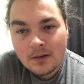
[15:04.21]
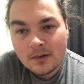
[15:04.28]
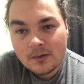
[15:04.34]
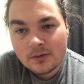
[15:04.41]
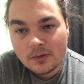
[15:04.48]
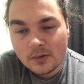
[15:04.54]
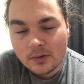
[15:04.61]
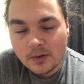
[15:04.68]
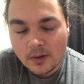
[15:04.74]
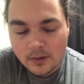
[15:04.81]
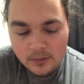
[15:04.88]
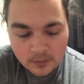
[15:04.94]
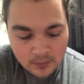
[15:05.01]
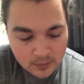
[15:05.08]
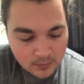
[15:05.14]
So
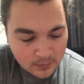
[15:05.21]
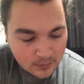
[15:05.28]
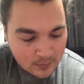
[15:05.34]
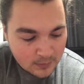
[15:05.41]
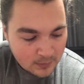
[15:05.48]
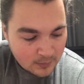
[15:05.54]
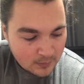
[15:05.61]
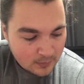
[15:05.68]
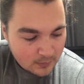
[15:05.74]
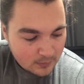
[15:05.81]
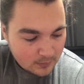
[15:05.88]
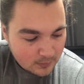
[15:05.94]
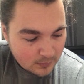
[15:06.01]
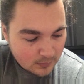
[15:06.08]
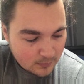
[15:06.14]
yeah,
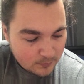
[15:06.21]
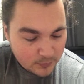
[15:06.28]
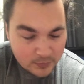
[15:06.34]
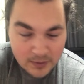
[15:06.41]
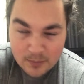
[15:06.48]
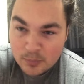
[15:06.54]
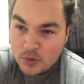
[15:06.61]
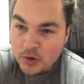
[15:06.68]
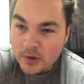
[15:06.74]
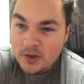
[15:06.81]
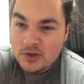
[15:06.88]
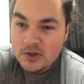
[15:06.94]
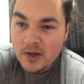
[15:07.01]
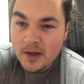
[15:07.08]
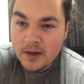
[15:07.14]
I uh, really
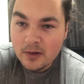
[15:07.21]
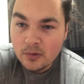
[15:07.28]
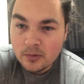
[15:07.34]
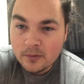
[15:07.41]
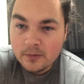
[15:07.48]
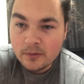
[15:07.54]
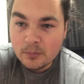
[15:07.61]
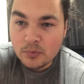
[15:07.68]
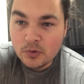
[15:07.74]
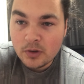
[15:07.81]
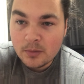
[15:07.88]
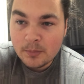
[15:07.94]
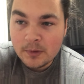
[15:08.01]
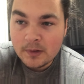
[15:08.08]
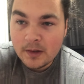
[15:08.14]
appreciate all the support
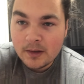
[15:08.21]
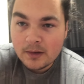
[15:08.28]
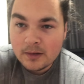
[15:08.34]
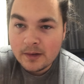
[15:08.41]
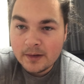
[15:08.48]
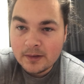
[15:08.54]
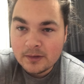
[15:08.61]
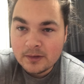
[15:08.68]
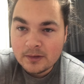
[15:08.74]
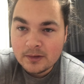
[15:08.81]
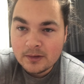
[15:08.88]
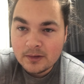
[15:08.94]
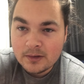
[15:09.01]
I've been getting lately.